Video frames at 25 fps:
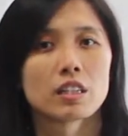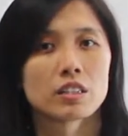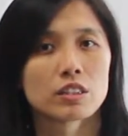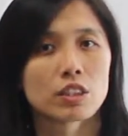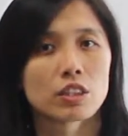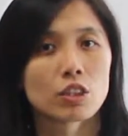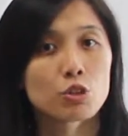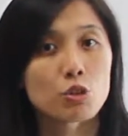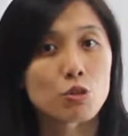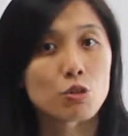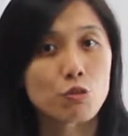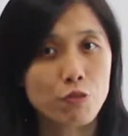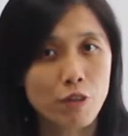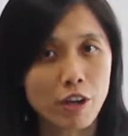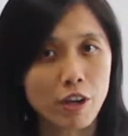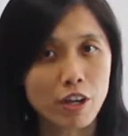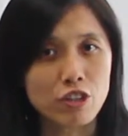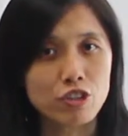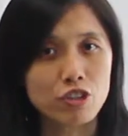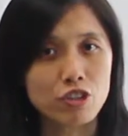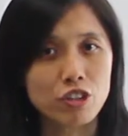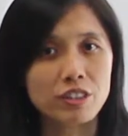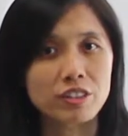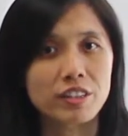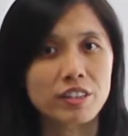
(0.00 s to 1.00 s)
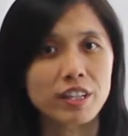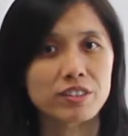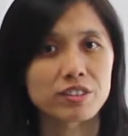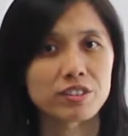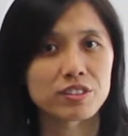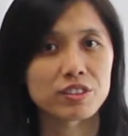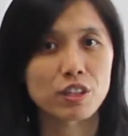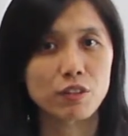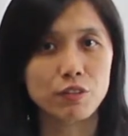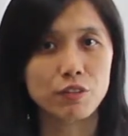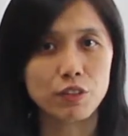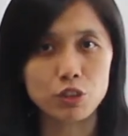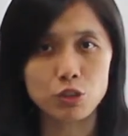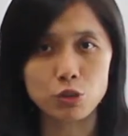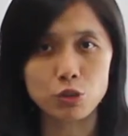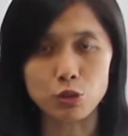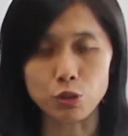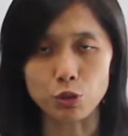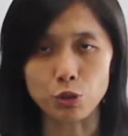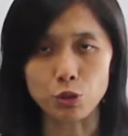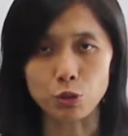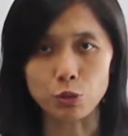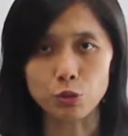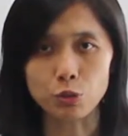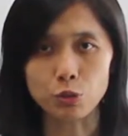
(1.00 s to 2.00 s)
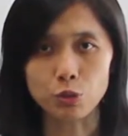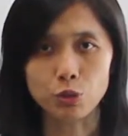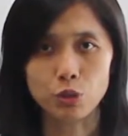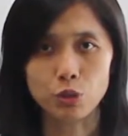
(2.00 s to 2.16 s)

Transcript: the duration that's given to you